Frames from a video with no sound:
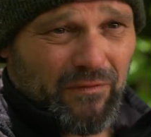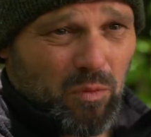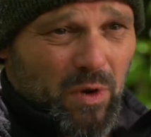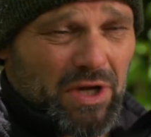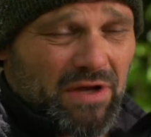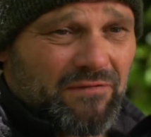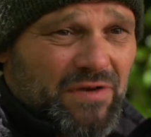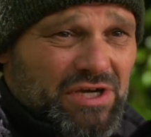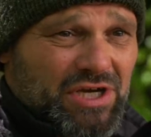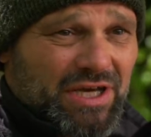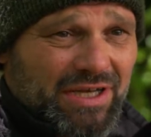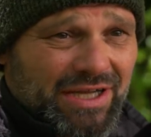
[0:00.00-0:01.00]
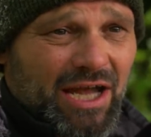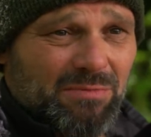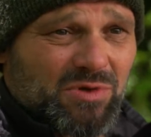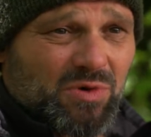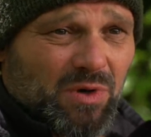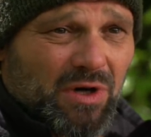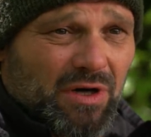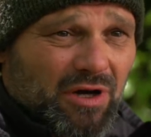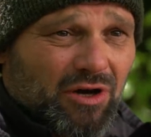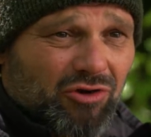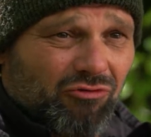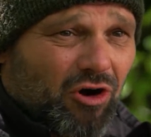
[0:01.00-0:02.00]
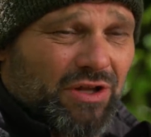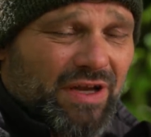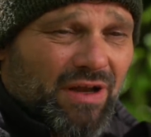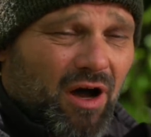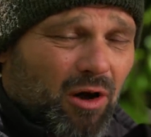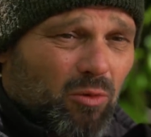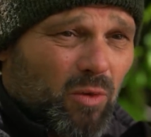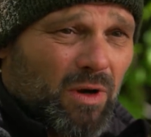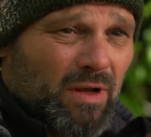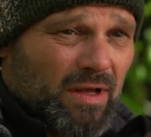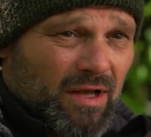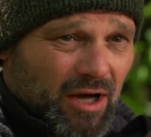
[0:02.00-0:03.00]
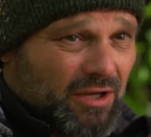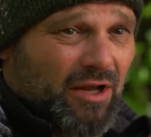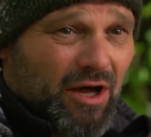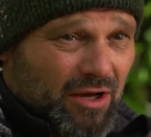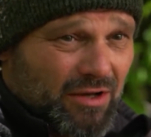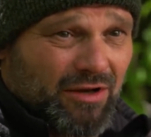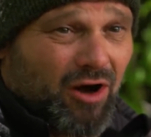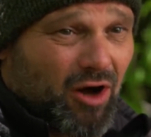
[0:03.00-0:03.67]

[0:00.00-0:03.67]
for winter fishing came to a grinding halt, and